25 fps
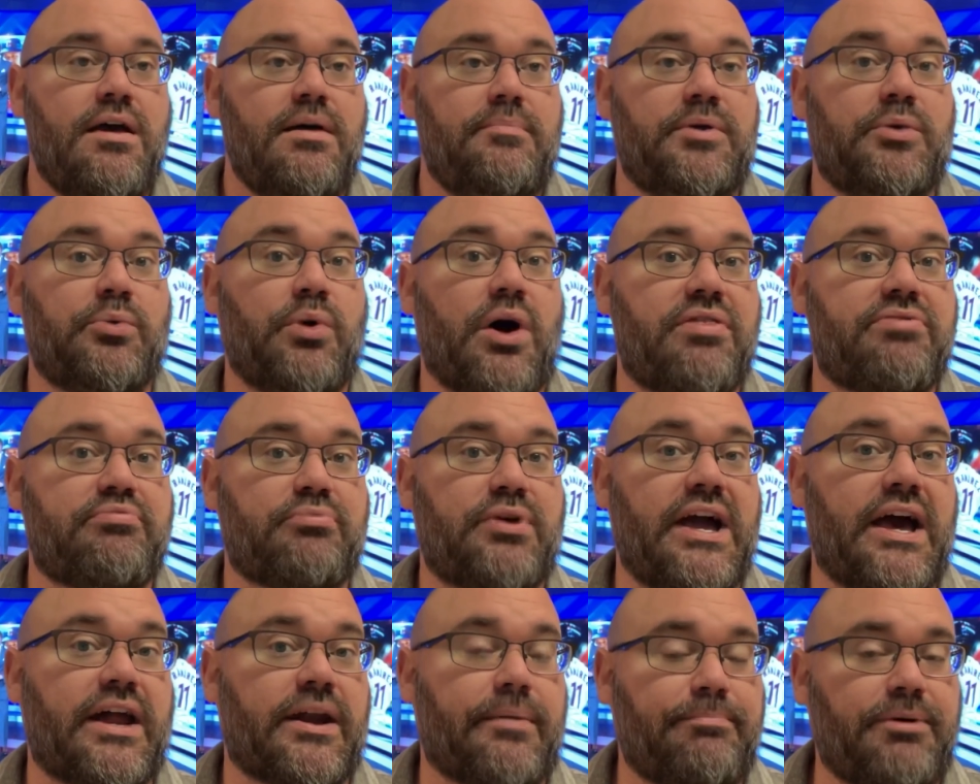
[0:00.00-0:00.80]
Meanwhile,
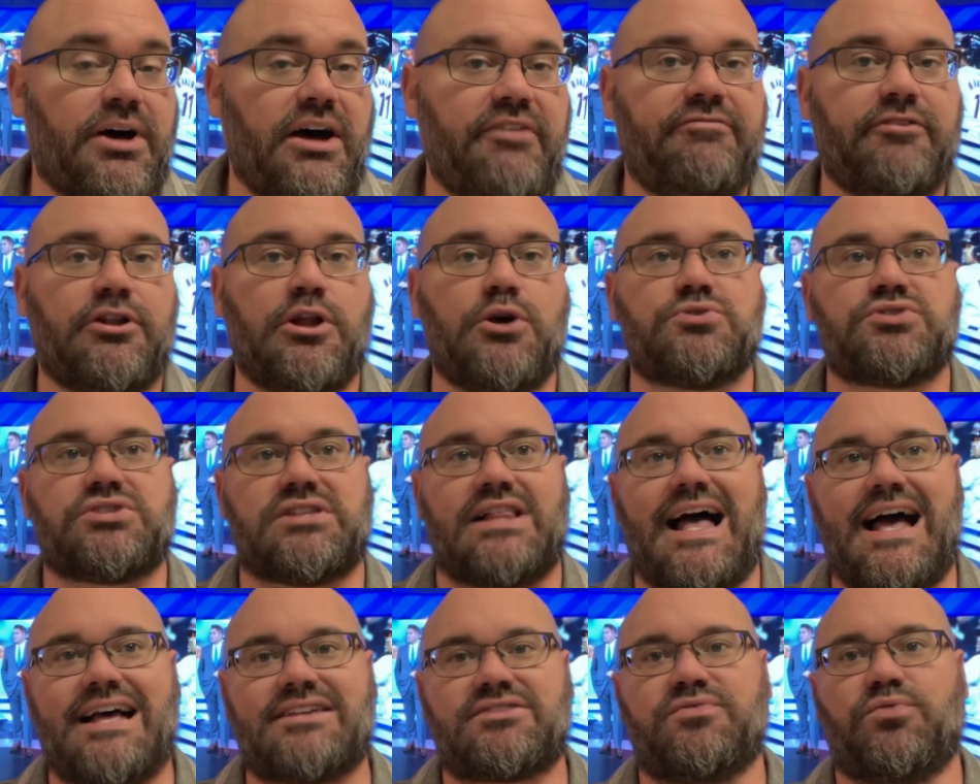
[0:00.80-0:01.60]
three out of Buffalo's
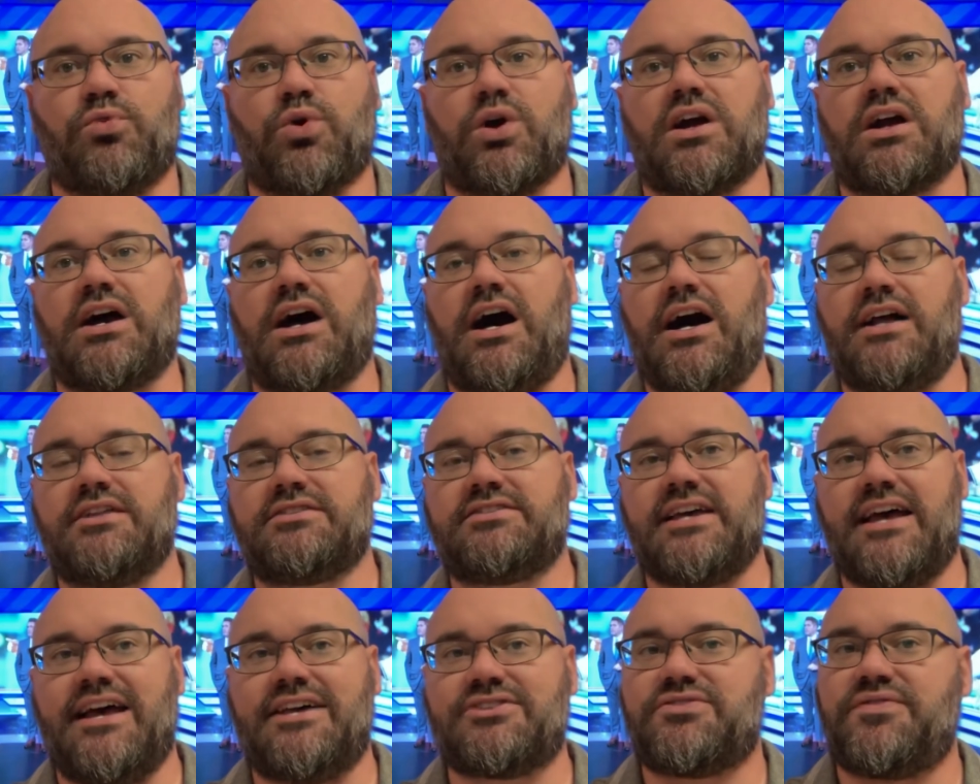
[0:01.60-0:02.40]
last four
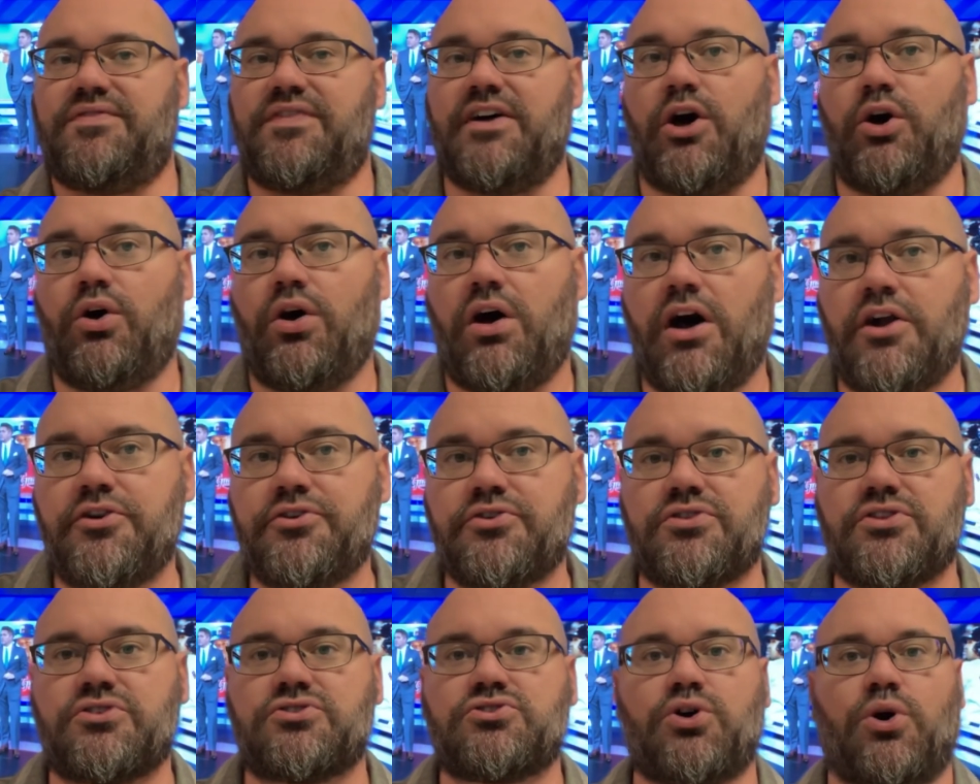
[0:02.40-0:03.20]
contests fell
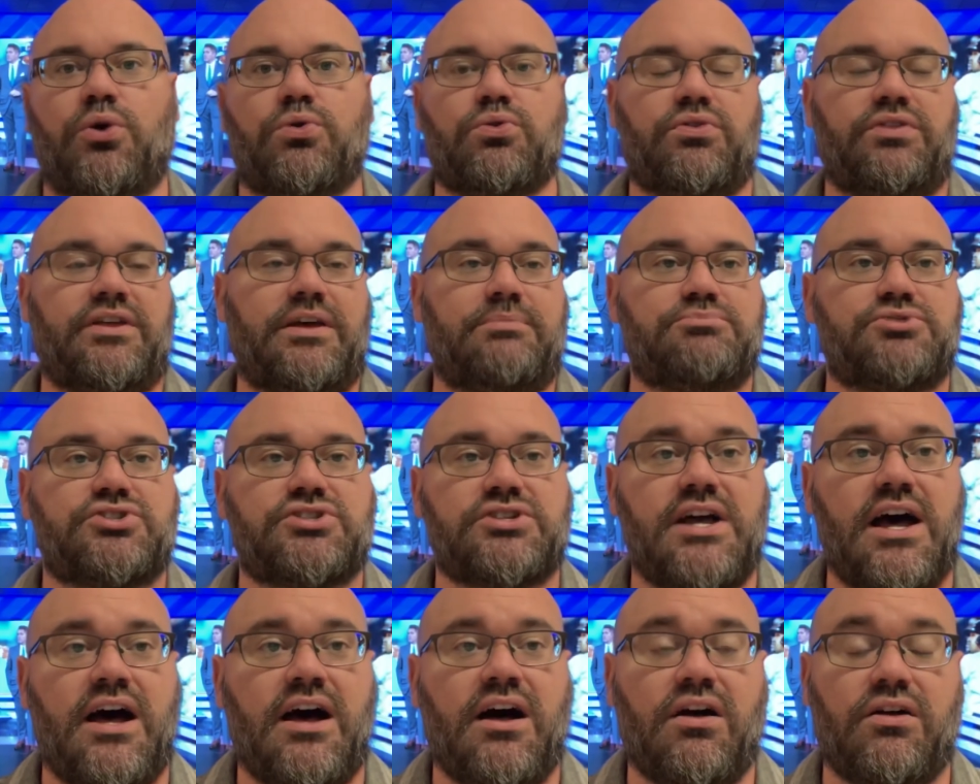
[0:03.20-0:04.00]
under the total
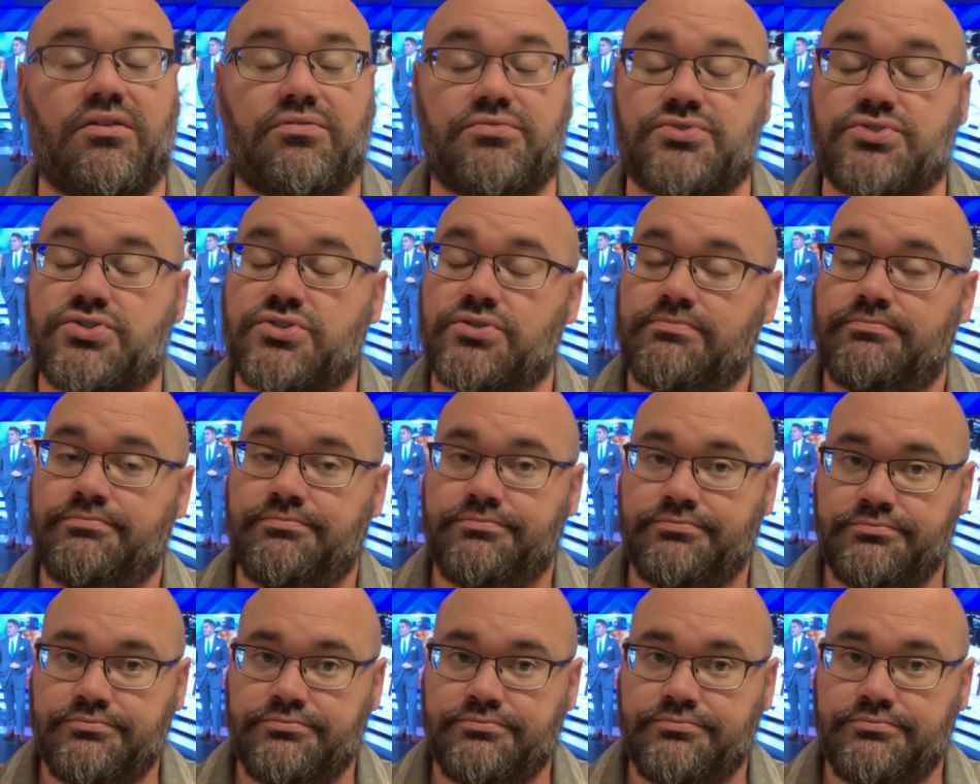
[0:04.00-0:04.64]
themselves.